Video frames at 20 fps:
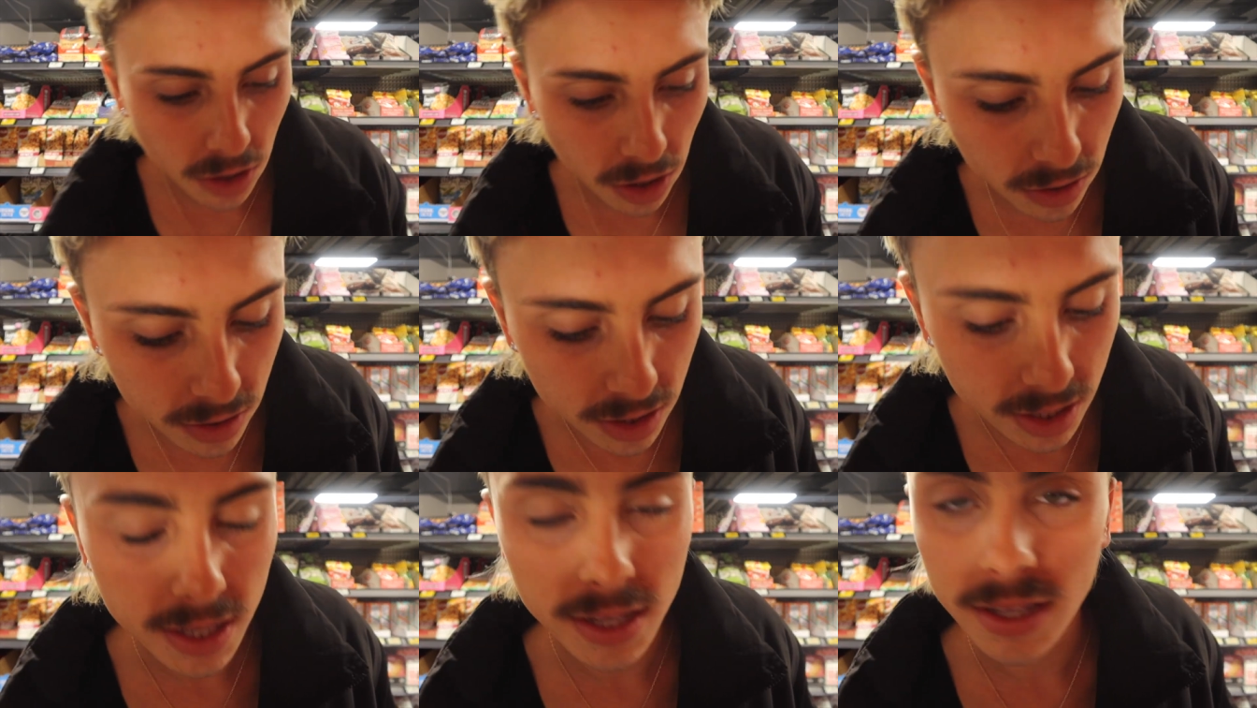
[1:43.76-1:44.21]

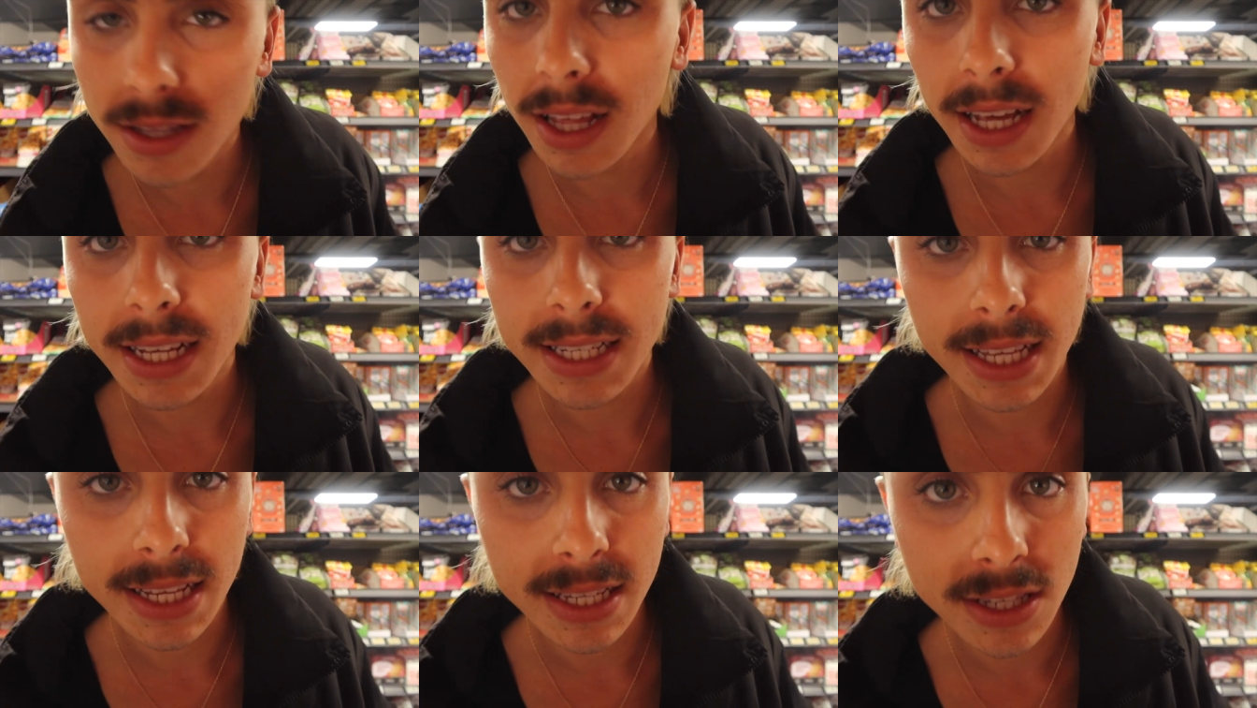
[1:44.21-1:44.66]
girls,
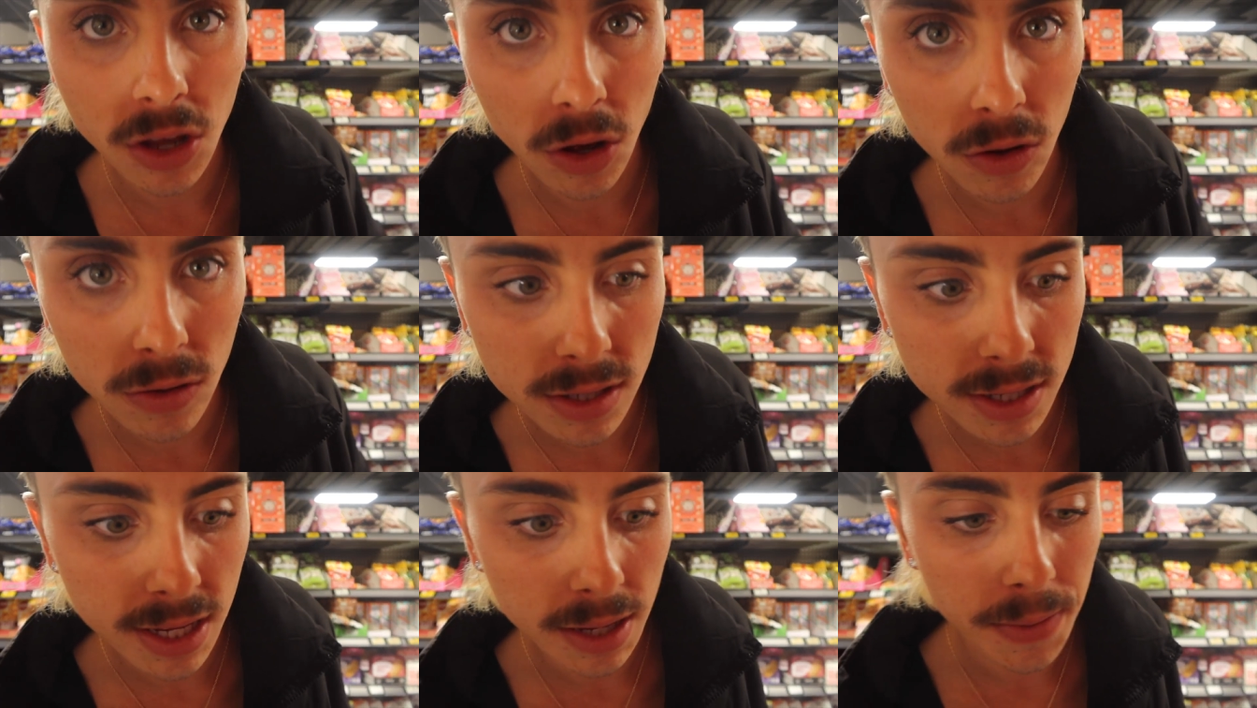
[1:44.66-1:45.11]
these, these
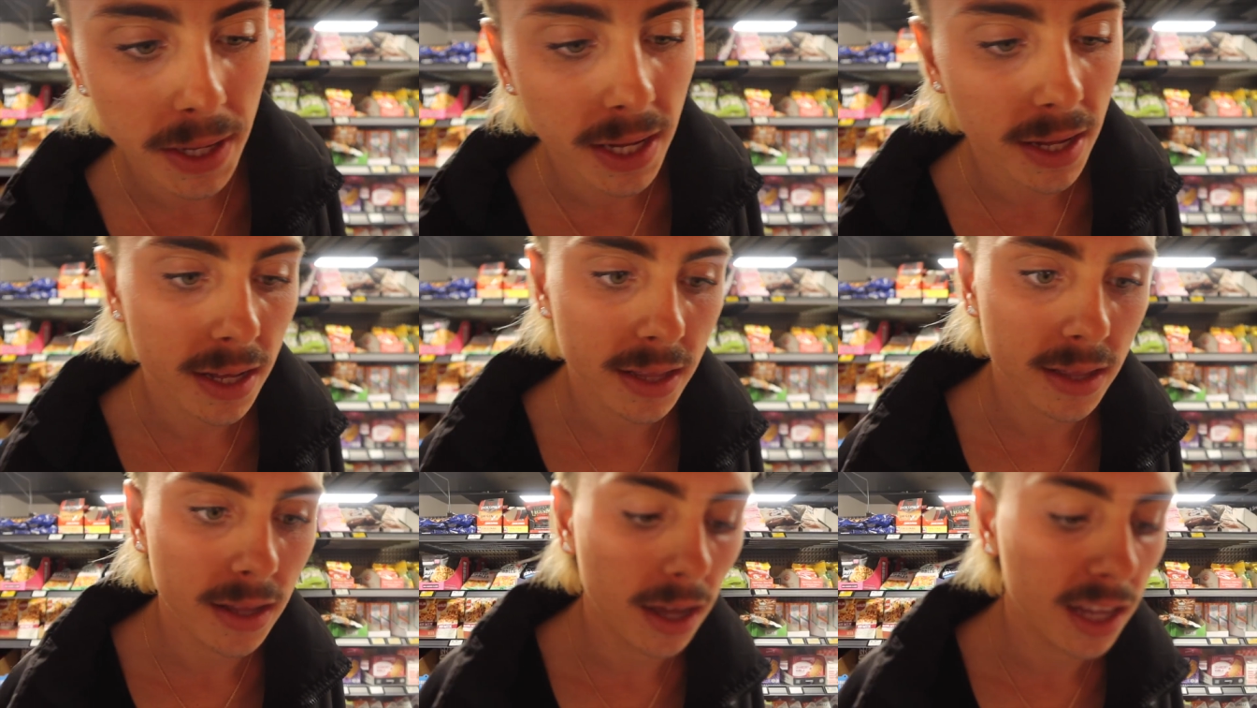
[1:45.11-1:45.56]
girls see me
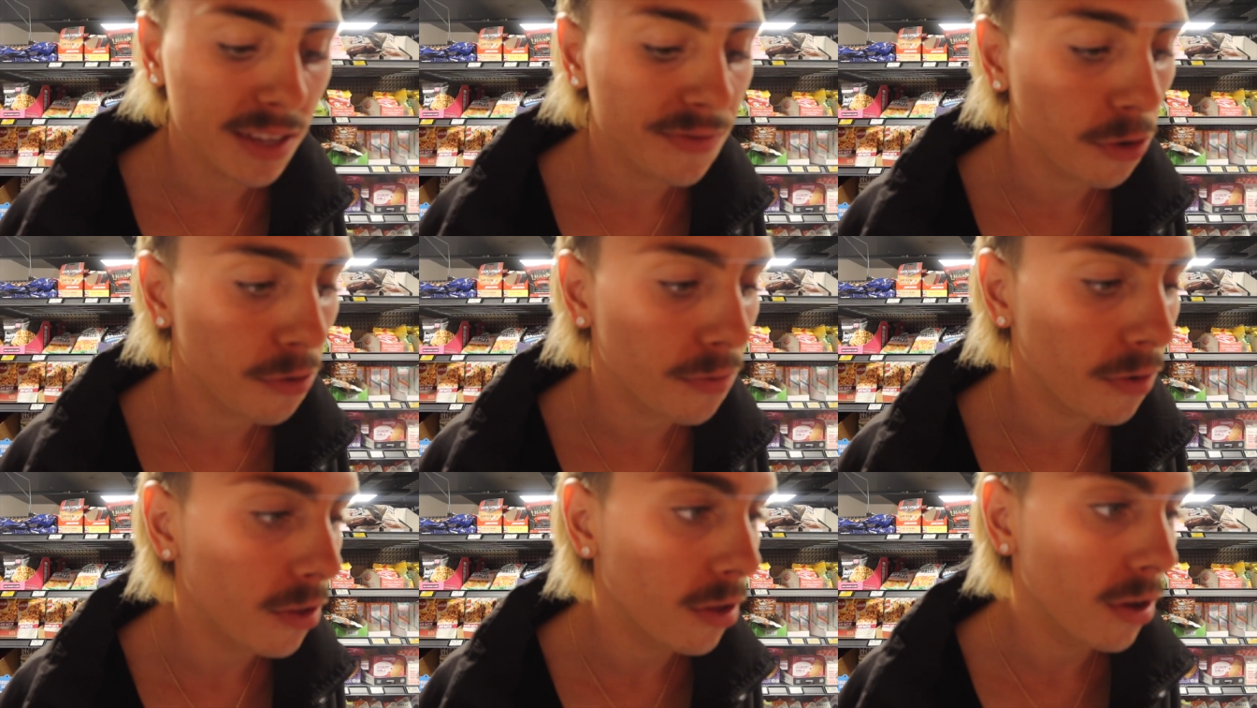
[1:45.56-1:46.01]
and ask for
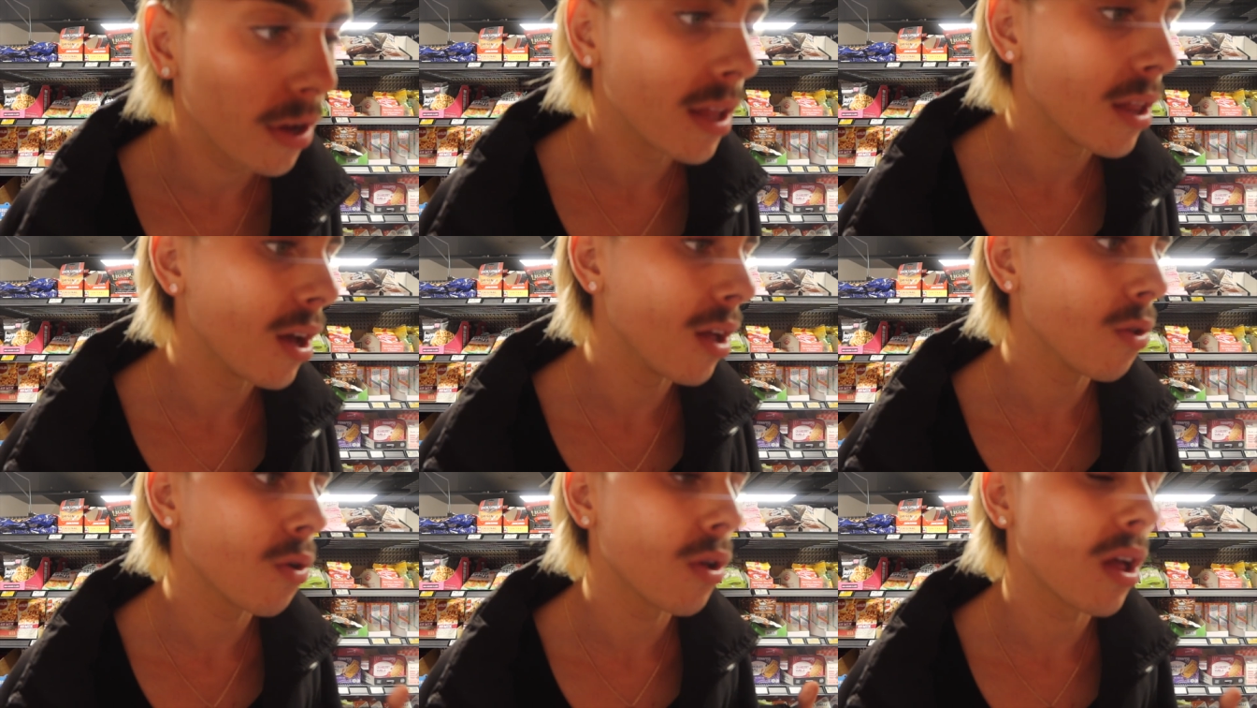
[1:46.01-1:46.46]
a photo and
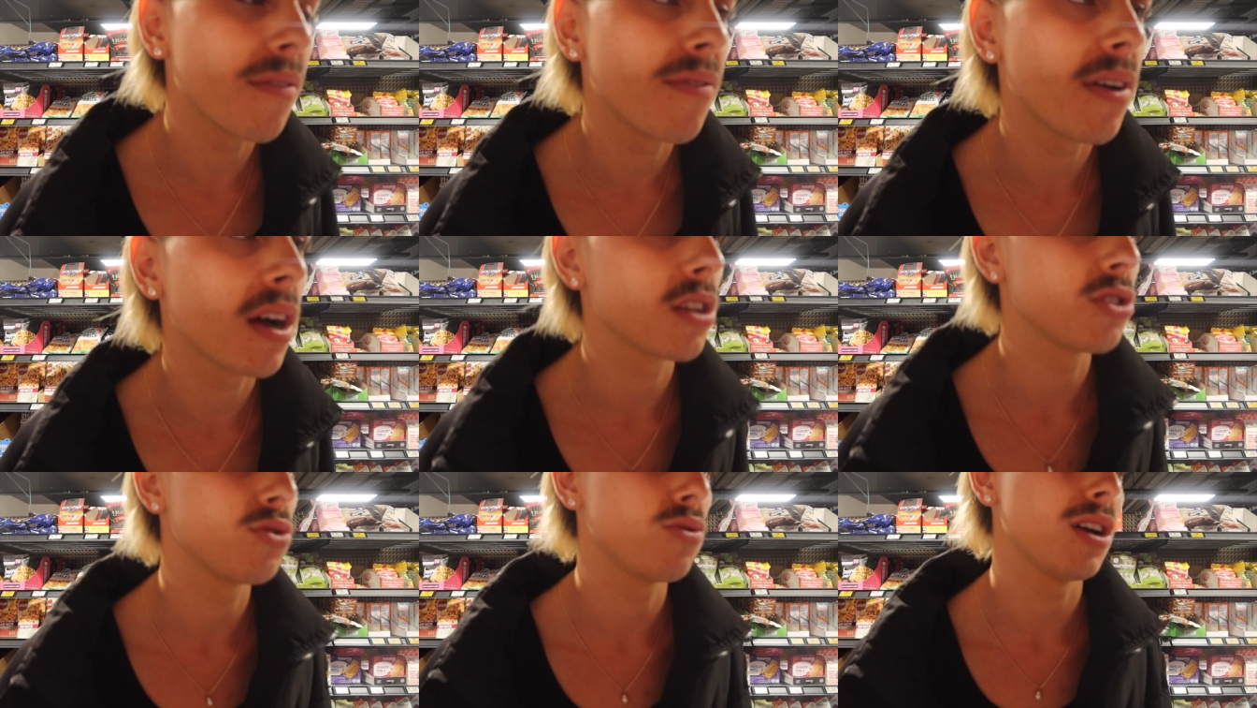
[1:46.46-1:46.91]
I look like
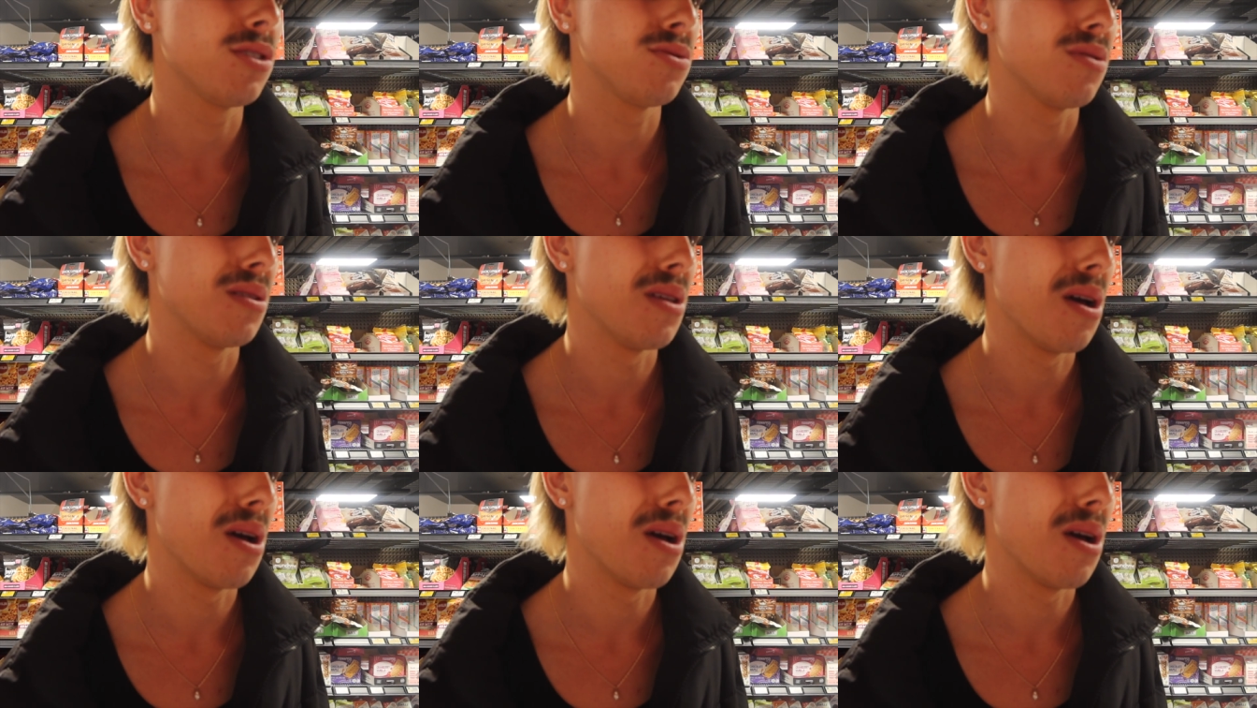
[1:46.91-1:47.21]
fucking trash right